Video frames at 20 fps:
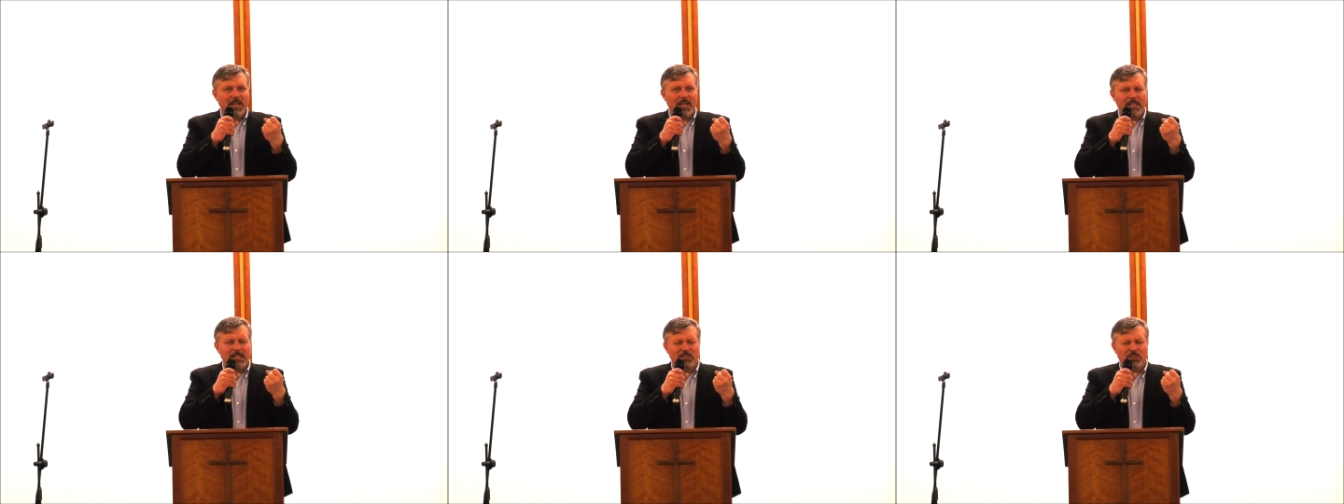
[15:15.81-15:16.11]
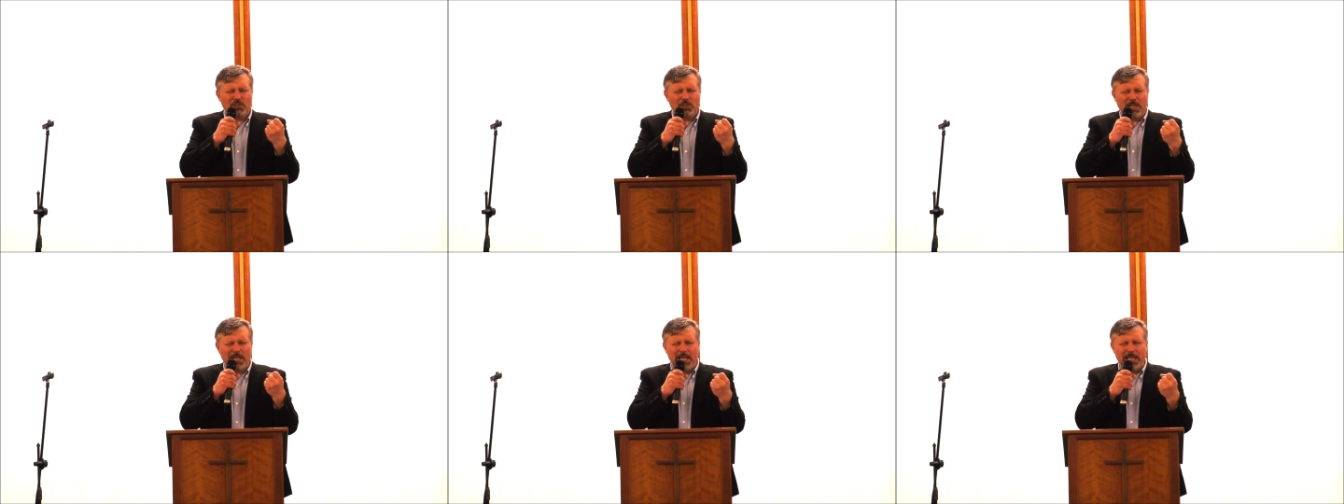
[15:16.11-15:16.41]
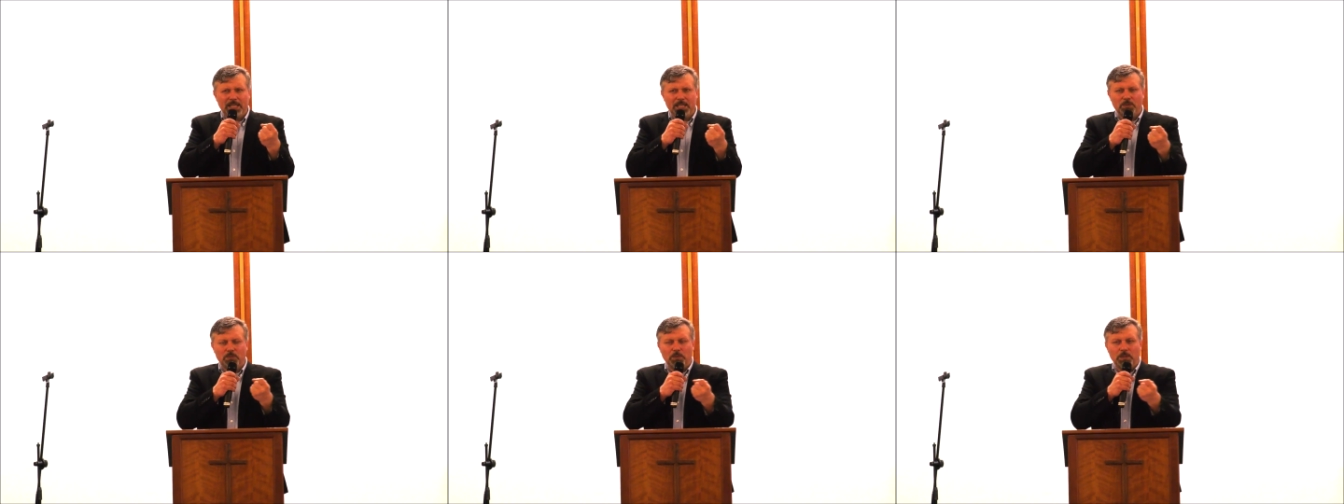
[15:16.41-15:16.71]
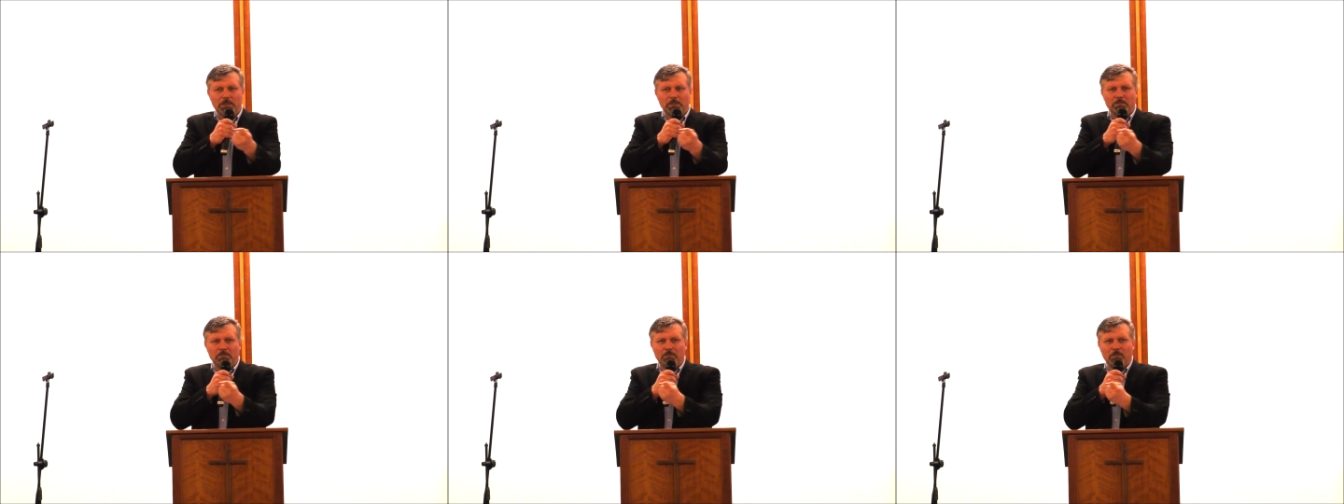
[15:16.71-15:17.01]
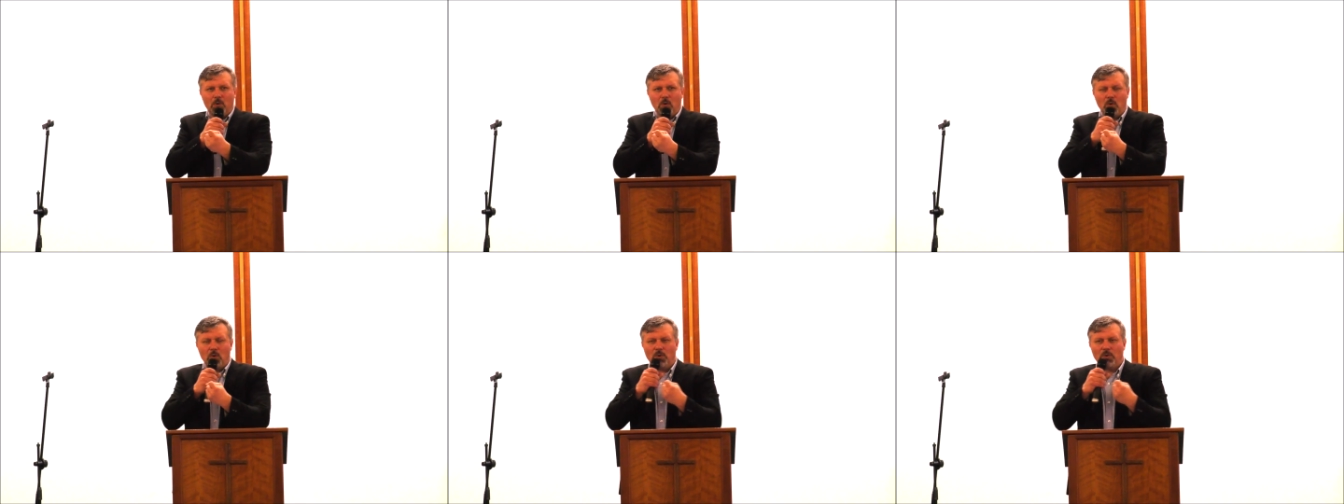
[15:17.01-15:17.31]
it's related with
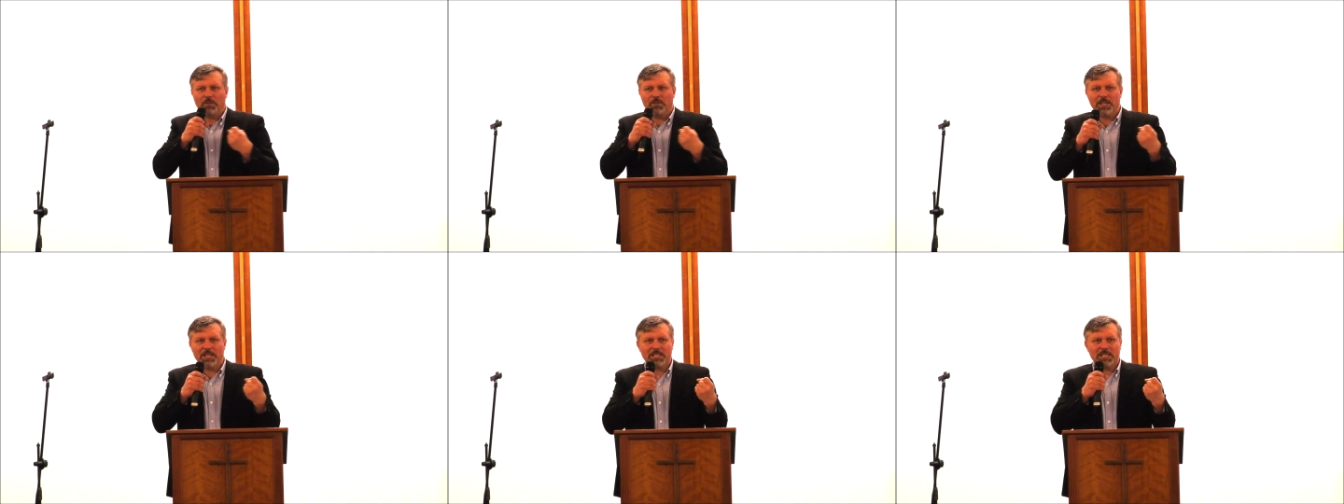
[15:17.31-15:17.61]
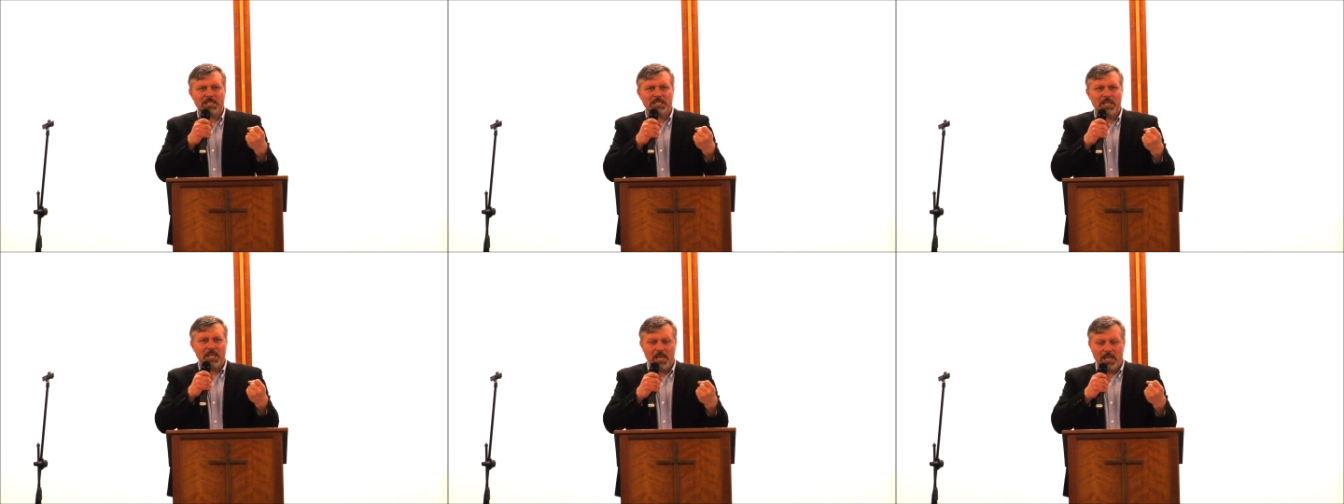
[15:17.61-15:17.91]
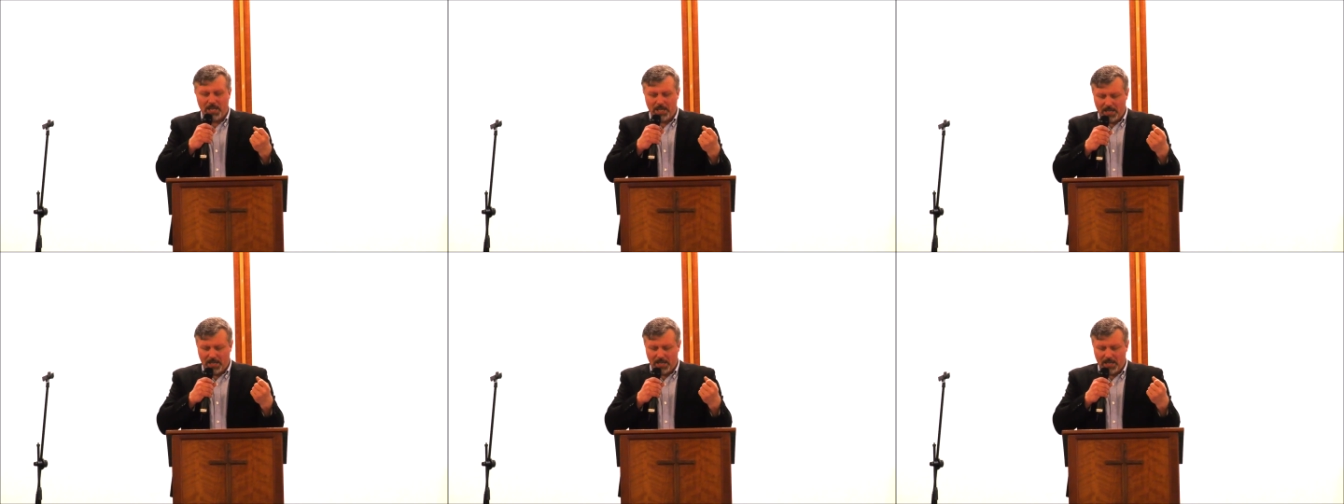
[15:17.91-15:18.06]
more of these things?